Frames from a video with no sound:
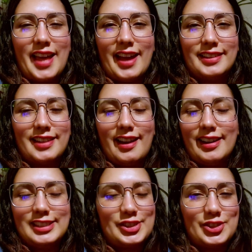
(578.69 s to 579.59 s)
that
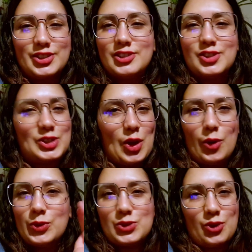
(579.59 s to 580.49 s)
are just so